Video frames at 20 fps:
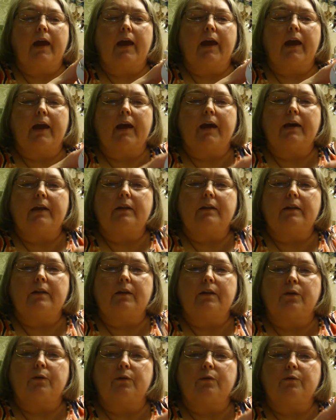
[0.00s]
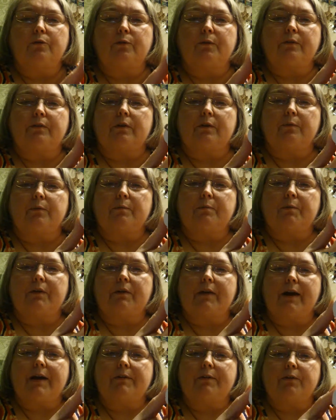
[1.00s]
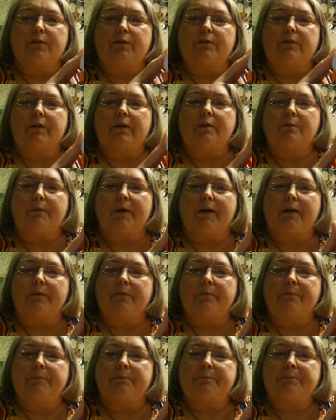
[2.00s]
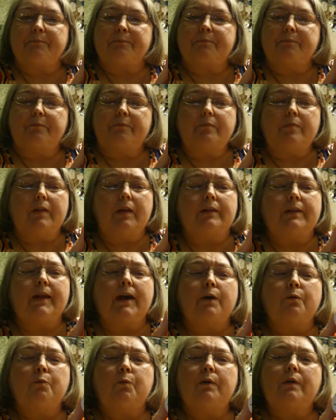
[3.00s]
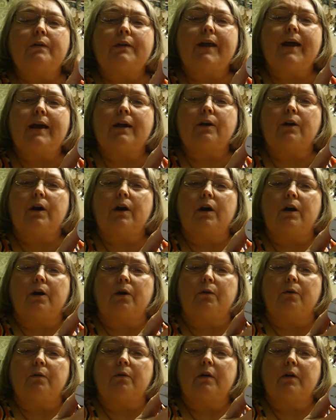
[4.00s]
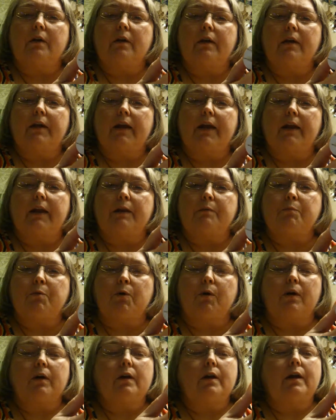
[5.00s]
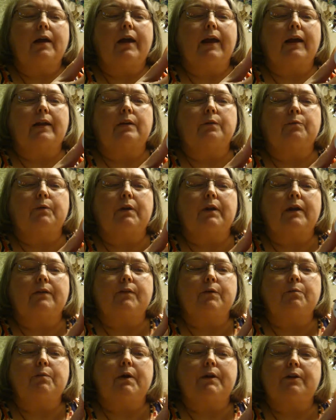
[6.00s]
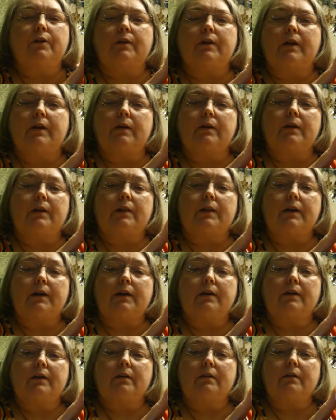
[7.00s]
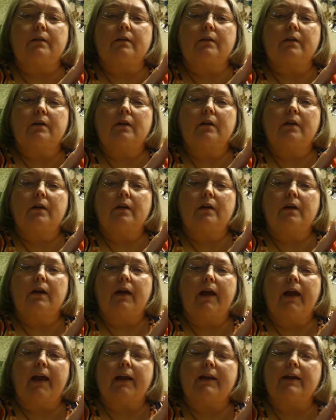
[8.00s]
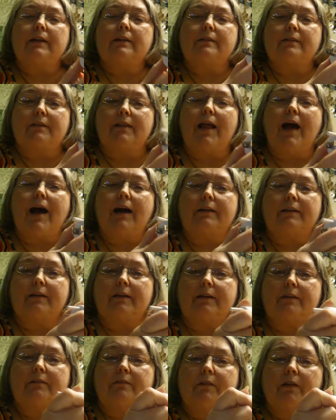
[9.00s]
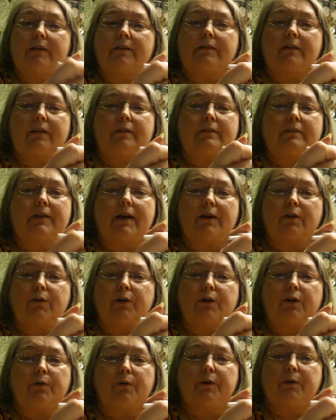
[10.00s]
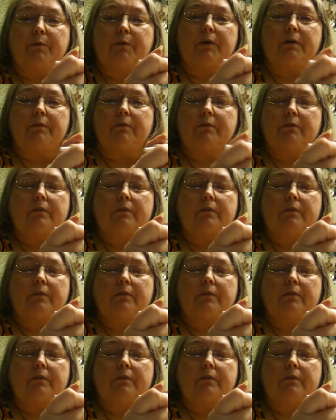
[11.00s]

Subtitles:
And you twist it one more time, it goes the other way. Now, it will not go anymore. And then when every one, you can hear it click, and it's locked in. It's not going to go anywhere.